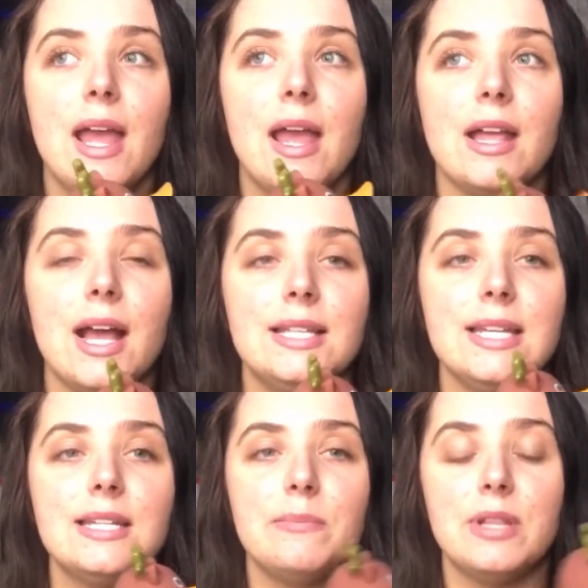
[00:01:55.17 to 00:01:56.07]
I
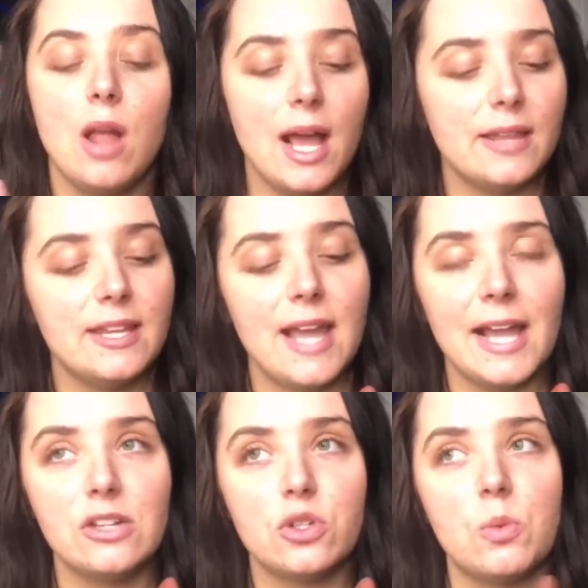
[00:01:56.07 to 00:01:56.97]
did like the
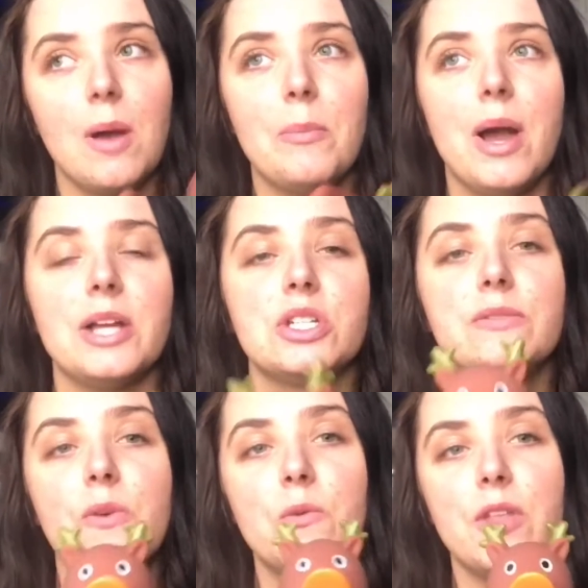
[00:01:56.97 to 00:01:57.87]
angel one, but I just
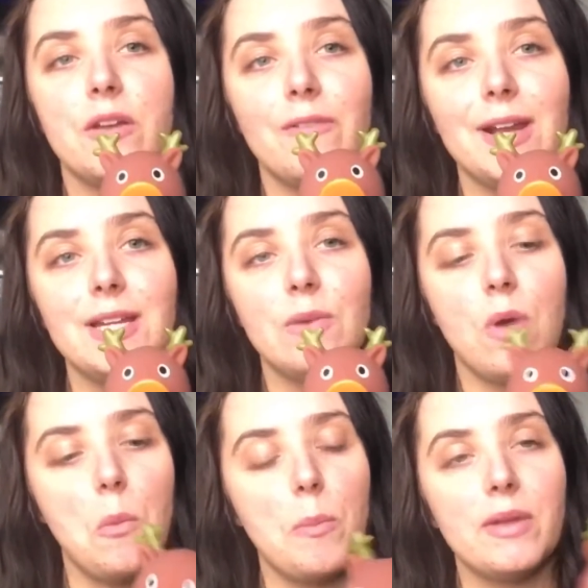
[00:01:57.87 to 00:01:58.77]
thought the reindeer
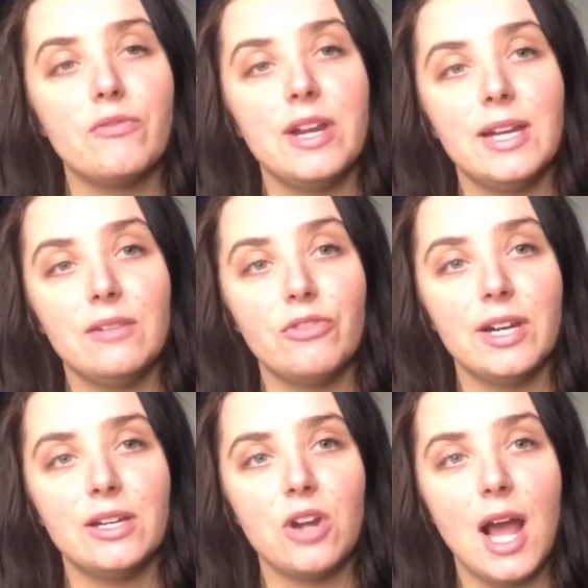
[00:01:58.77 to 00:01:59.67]
one would be really,
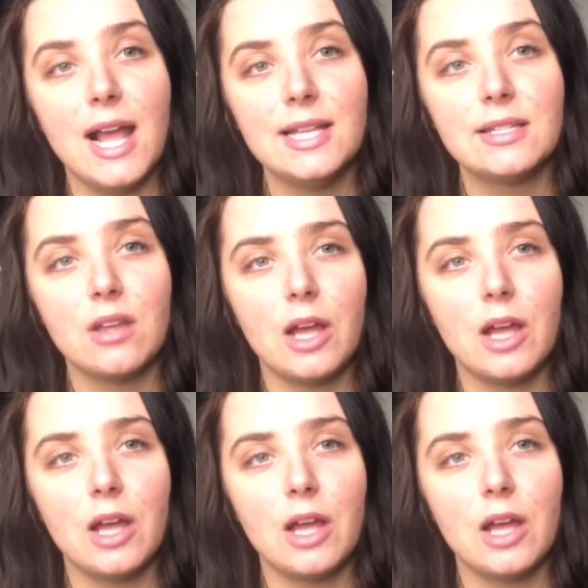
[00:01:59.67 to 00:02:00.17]
really nice.